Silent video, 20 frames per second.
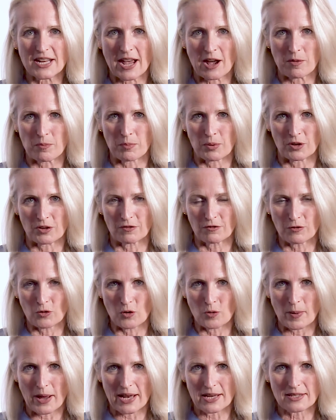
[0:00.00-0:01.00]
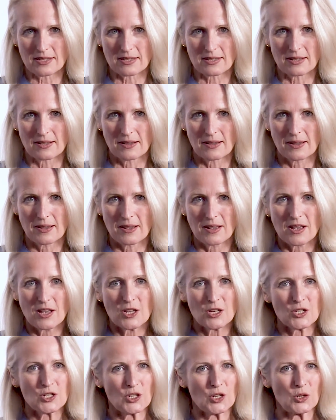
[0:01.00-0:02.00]
output formats.
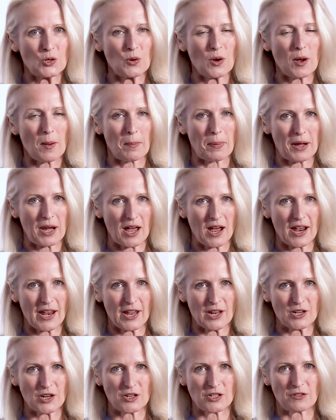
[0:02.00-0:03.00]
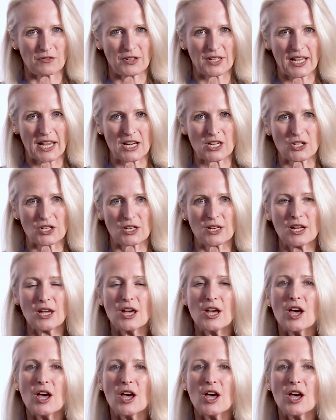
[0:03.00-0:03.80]
To apply a notification,